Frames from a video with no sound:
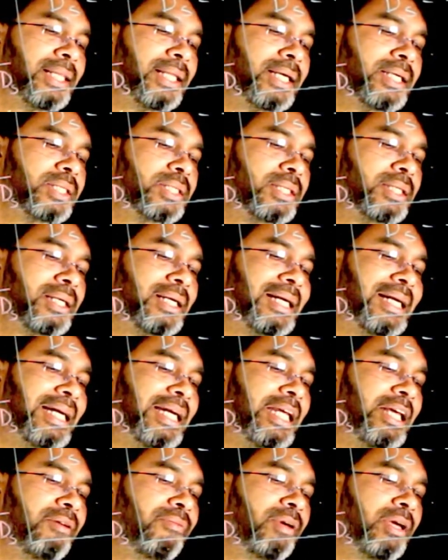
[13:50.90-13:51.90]
this
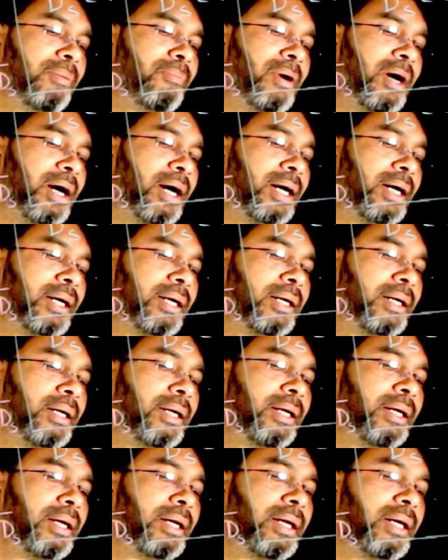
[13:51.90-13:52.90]
dv bar
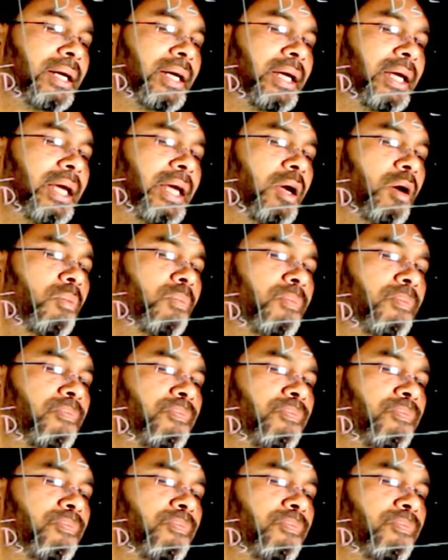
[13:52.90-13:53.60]
cube